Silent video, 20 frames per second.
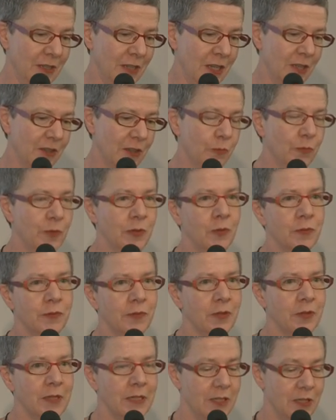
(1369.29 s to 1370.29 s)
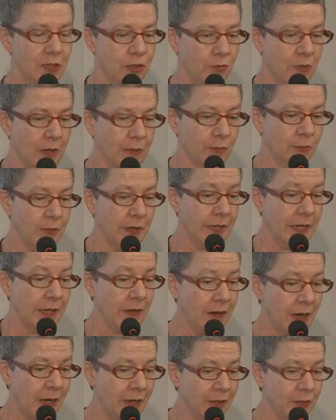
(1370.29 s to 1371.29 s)
that we also needed to upgrade our
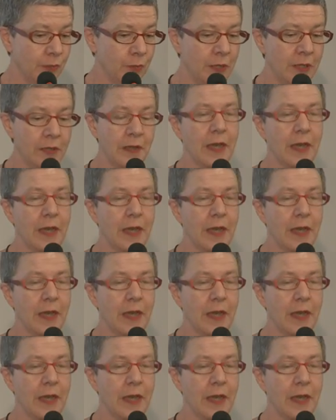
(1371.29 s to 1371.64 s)
hardware